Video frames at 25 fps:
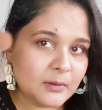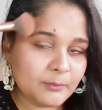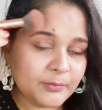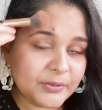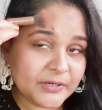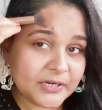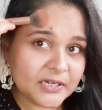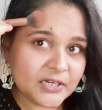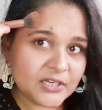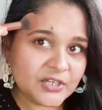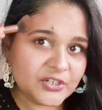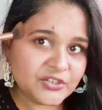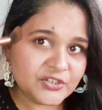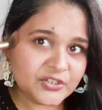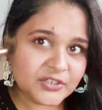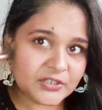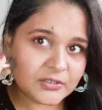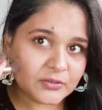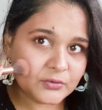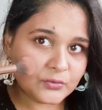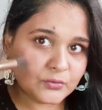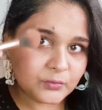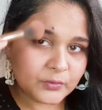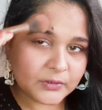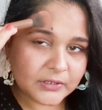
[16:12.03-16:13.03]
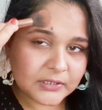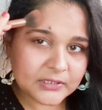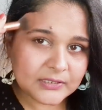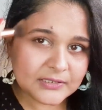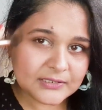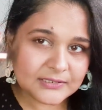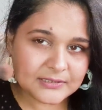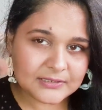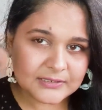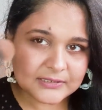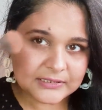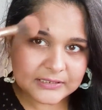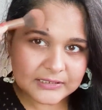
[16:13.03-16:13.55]
brush, she is doing a
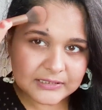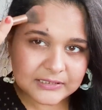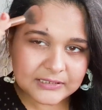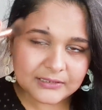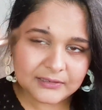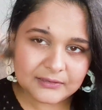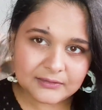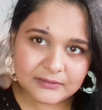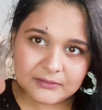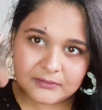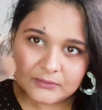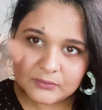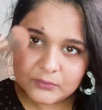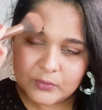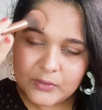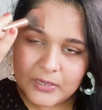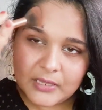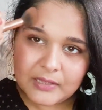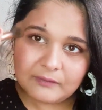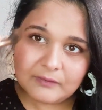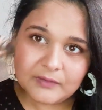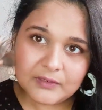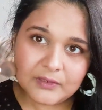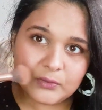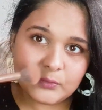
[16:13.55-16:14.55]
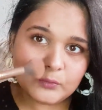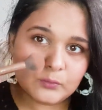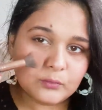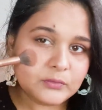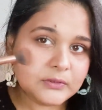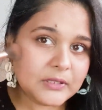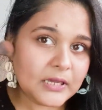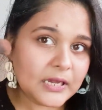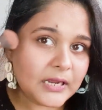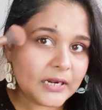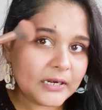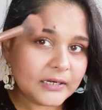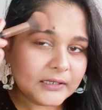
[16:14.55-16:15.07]
C, so I will do
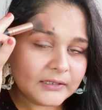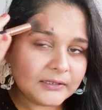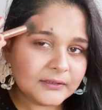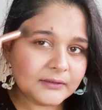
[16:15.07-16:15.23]
that.